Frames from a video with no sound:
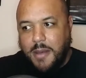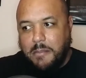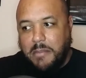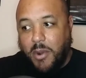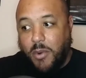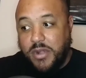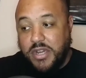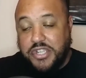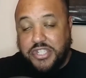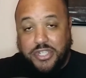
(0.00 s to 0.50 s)

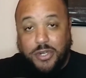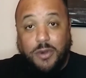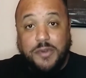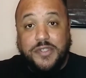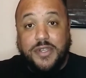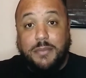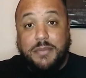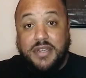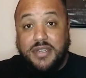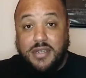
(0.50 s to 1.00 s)
But when he
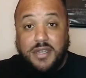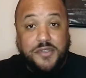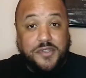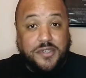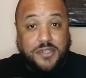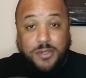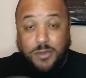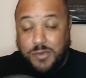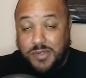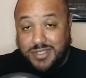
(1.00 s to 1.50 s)
shows up, he
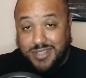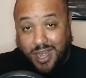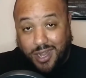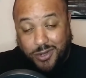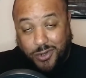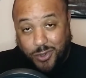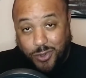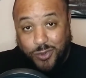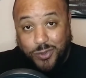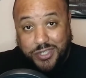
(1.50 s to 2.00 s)
does do a lot
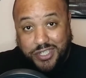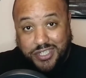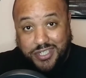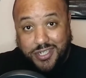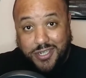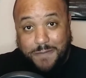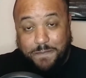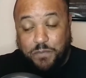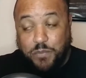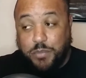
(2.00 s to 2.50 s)
of cool
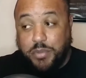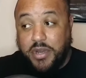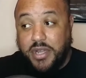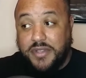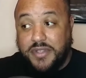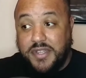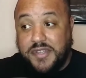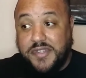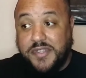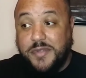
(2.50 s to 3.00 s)
shit,
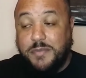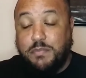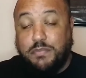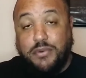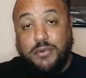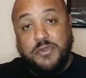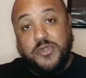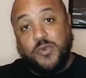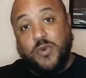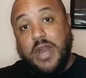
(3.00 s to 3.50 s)
but this is
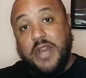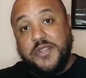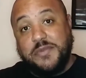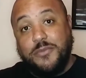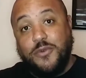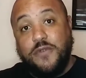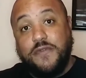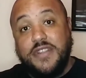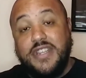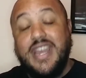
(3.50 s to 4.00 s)
Bruce Wayne's
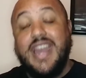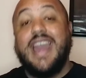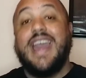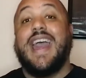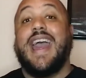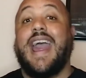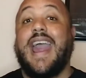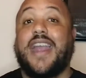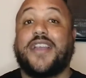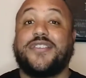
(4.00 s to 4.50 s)
movie.
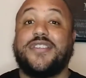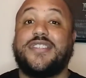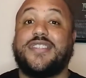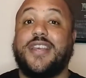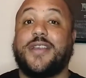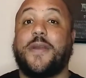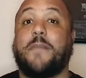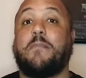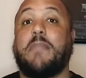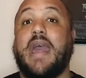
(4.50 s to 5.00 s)
Actually,
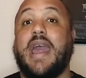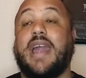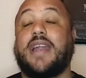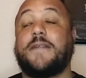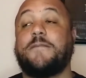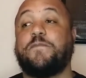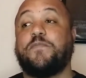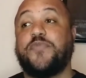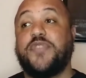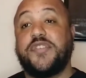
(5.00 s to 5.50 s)
take it
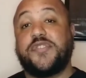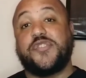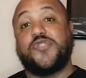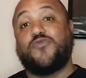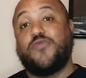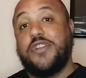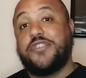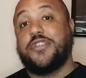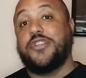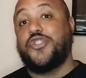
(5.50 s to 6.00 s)
back, this is
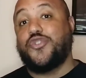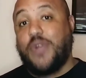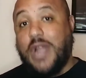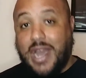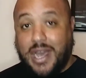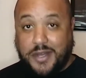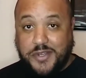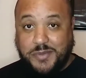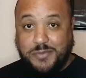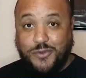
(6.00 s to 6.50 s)
Richard
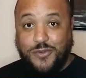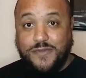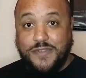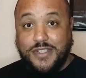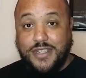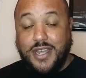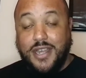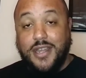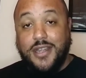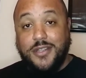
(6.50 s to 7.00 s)
Dragon's
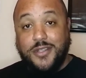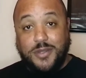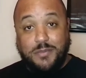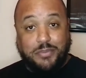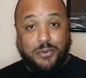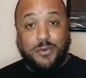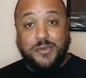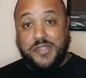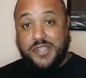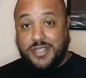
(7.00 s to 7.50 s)
movie, the
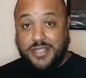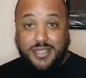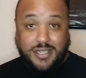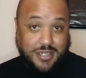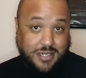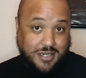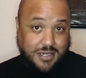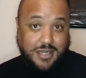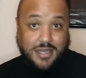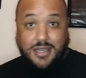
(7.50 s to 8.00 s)
Bruce
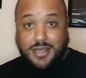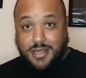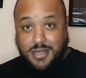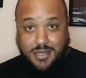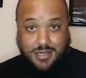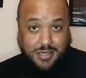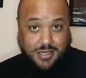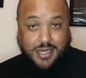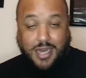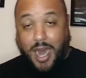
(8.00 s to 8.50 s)
Lee
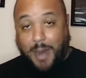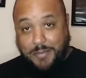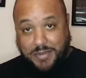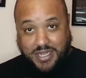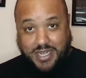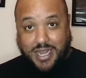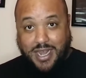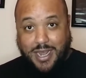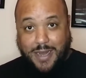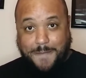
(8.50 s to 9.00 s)

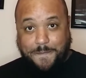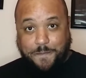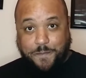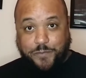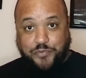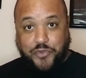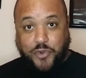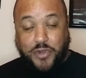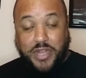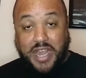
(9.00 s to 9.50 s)
copycat.
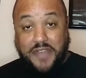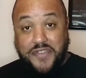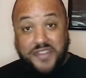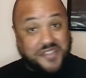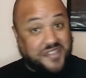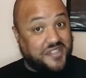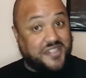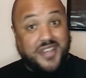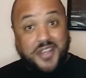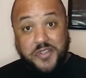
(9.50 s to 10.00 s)
Okay,
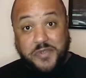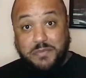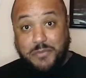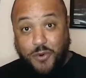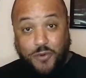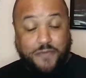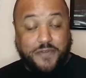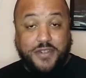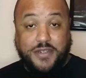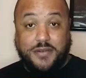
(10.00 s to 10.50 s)
this is his
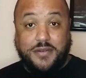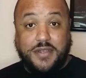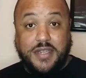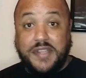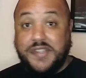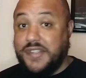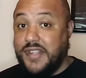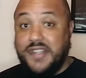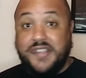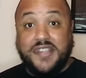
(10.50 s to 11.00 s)
movie.
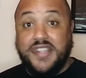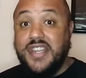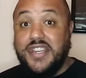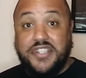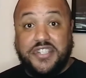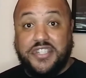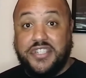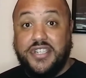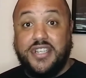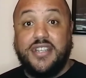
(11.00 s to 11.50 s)
It's
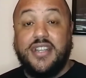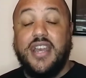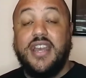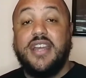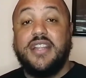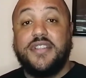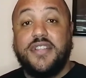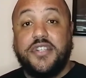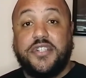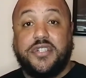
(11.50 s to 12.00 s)
his shit.
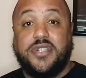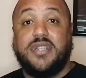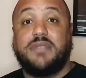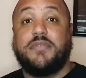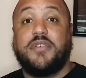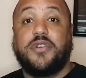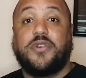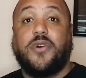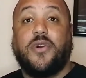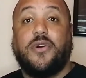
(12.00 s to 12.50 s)
This should
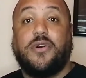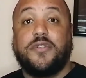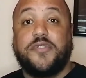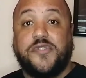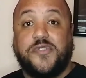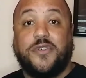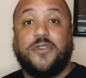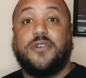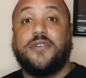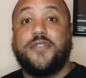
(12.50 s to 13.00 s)
have been called
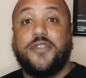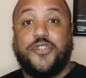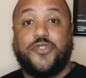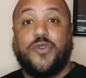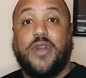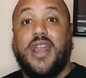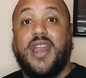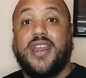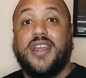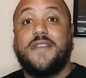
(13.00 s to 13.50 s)
Soul of the
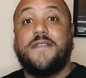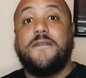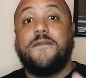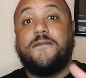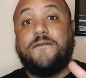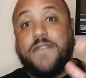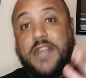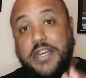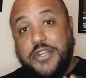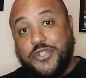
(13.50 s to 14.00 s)
Dragon
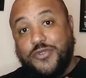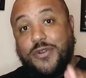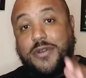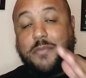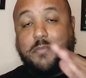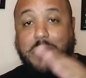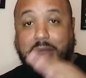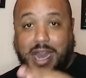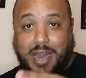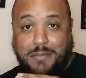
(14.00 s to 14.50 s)

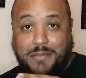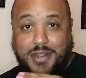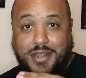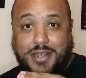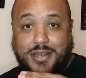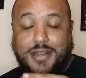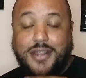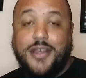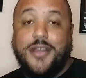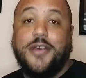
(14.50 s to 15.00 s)
featuring
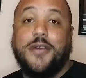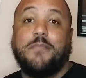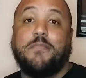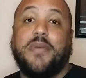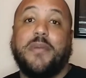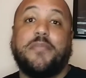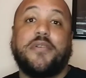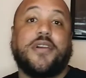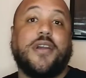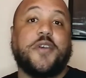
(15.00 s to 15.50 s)
Batman.
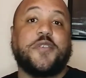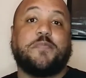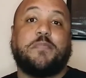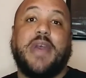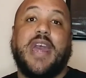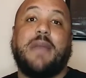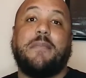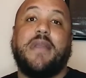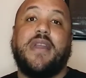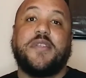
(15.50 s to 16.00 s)
But because
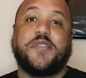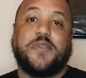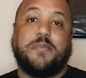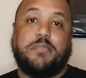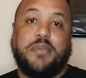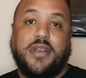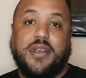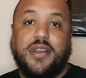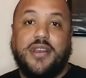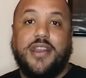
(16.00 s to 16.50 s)
Batman is the
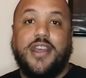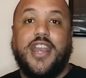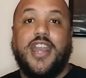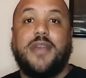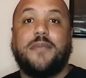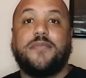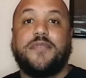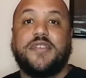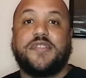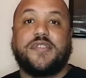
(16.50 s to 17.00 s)
bigger
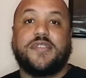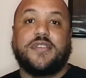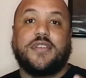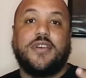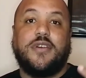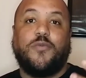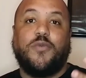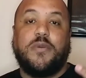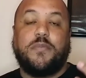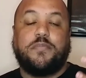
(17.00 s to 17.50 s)
name, this is
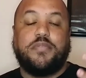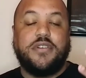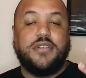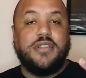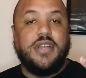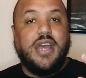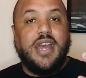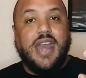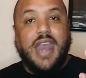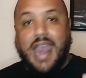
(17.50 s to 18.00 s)
going to
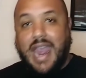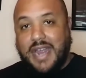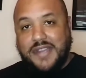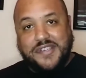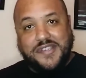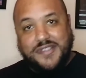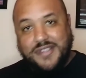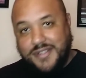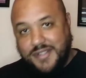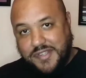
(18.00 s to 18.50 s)
put
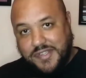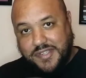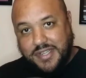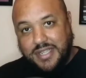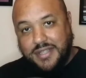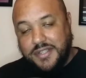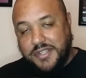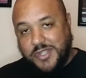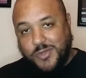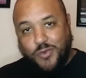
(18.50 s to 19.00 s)
asses in the
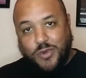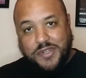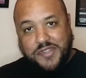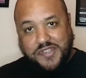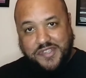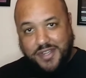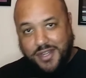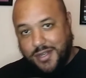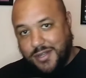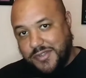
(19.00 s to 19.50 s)
seat. This is what
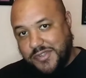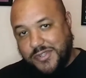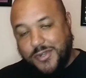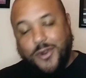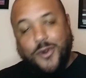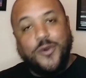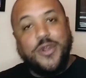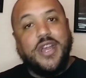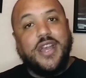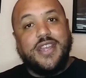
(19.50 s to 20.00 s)
sells,
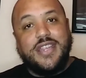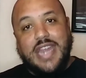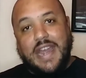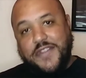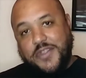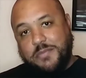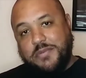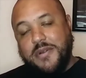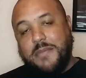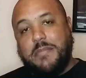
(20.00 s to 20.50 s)
so you
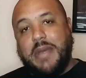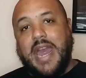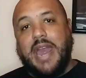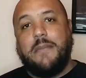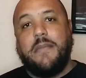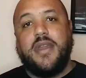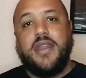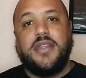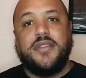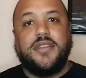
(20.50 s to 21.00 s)
have to put
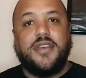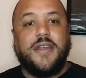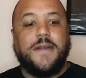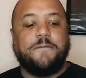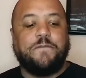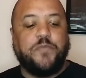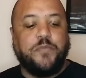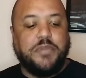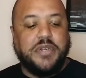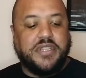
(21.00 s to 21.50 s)
Batman in
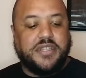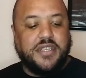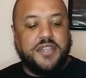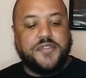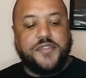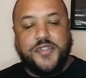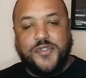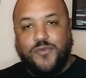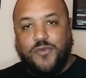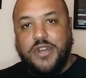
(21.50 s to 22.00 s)
there. But
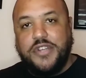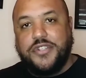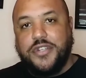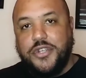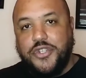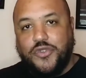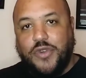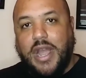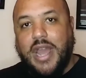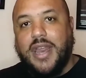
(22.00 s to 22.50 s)
this is
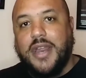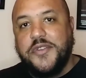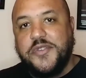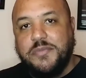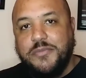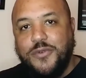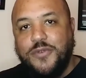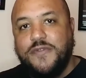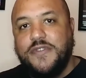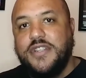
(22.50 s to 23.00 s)
Richard Dragon's
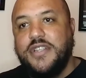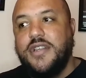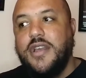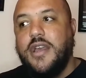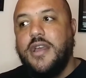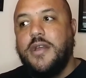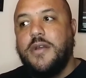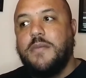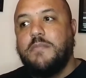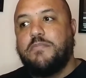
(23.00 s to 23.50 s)
movie.
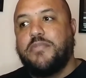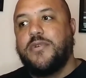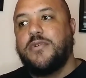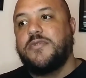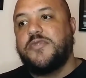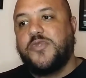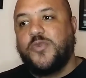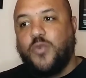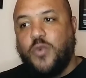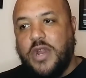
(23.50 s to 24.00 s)

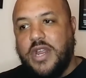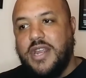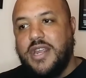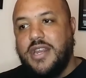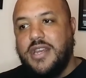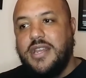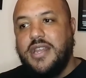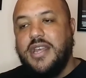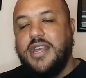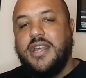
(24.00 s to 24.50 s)
Bruce
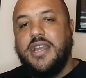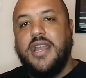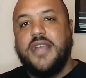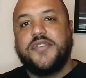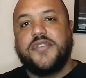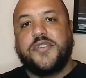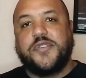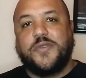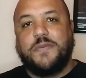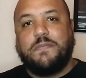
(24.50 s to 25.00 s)
Wayne
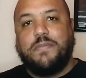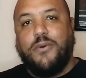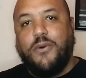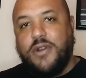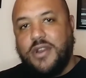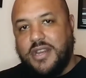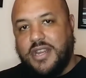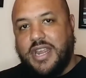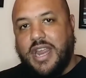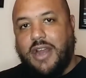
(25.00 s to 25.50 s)
is a
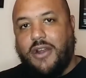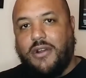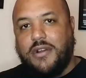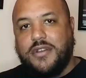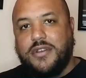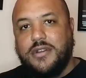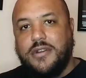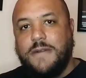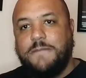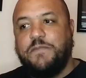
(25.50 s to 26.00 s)
supporting
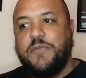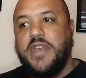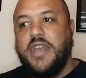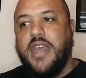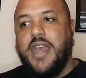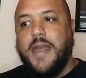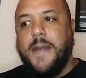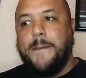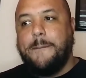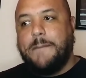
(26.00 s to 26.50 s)
character,
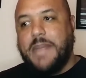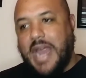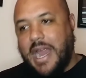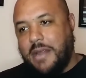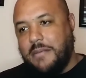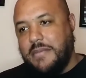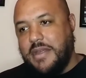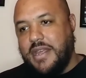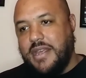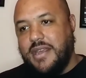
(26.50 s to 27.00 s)
and
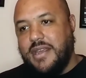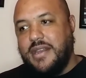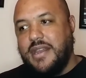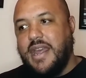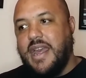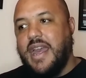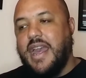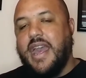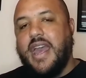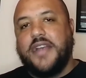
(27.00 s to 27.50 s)
Batman
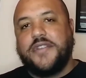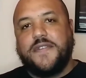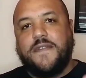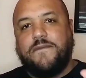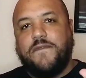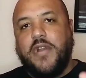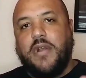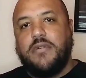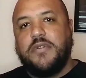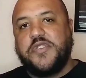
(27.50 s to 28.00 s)
has a
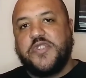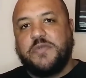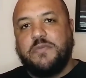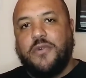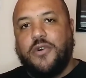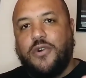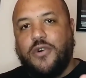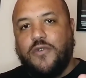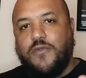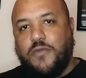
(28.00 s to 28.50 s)
very
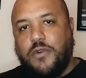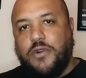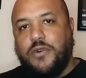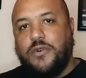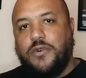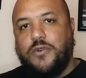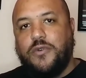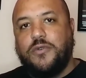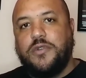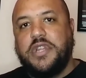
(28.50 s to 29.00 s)
small
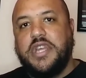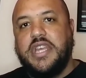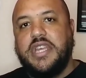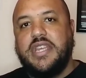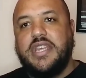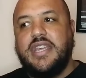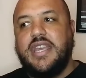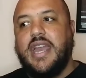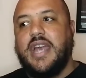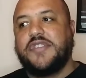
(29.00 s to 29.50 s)
role.
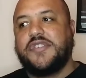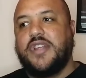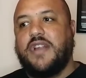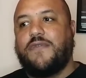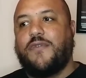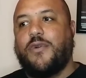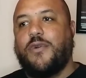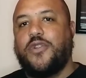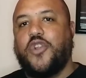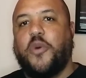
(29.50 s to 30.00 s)
He has
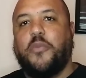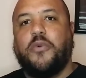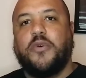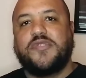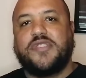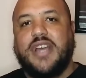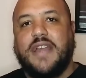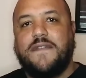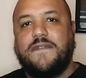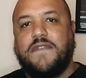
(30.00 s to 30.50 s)
that role
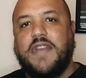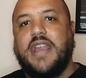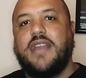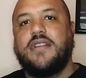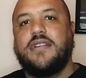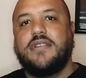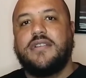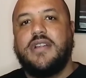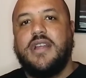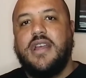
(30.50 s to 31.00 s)
almost like
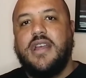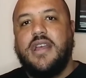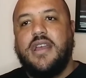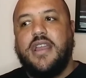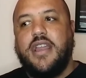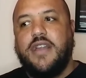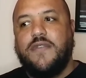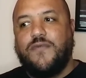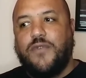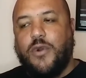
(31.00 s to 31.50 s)
Vader
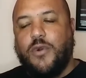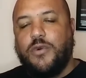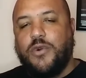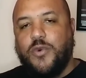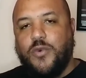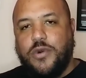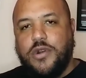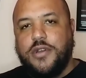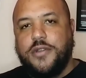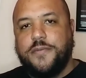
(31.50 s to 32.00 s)
in Rogue
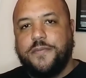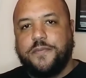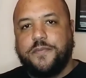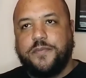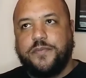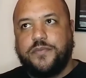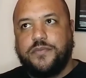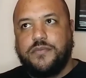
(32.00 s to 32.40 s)
One.